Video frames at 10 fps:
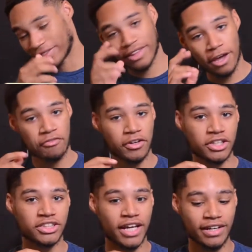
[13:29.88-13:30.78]
They
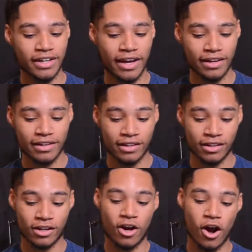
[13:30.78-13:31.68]
finished 8-8, and
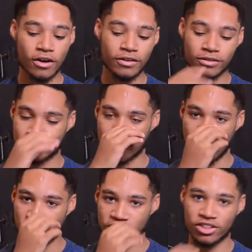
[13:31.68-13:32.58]
the Cardinals
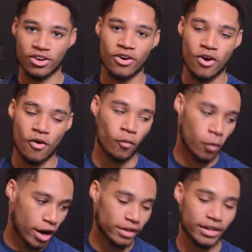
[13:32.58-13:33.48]
also
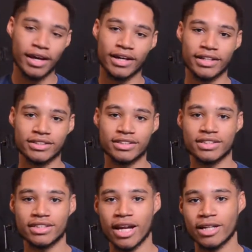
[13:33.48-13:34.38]
wildly
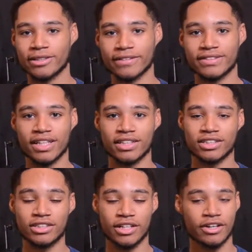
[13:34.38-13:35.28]
inconsistent, as I've said
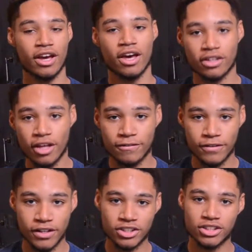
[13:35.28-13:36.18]
this year. They
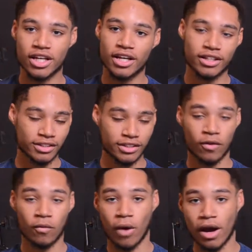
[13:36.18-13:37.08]
finished
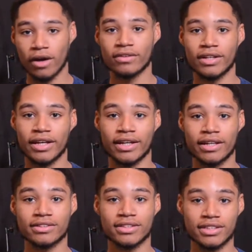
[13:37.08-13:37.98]
the wildly
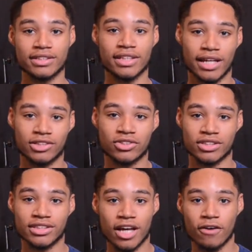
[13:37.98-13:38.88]
inconsistent, as you
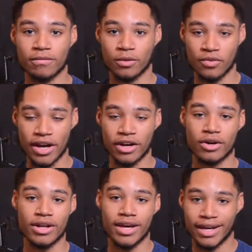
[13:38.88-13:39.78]
can tell from the
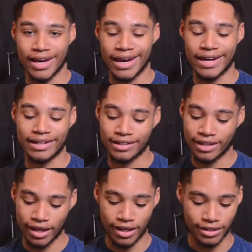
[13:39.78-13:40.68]
record,
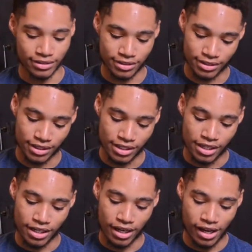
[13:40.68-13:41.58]
8-8.
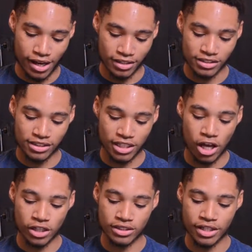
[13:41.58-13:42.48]

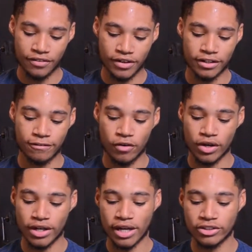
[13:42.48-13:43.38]
Seahawks get rid of the
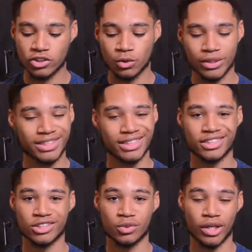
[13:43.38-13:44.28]
49ers
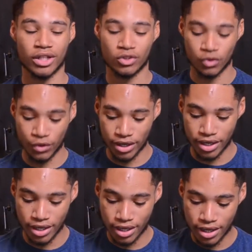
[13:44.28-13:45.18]
26-23.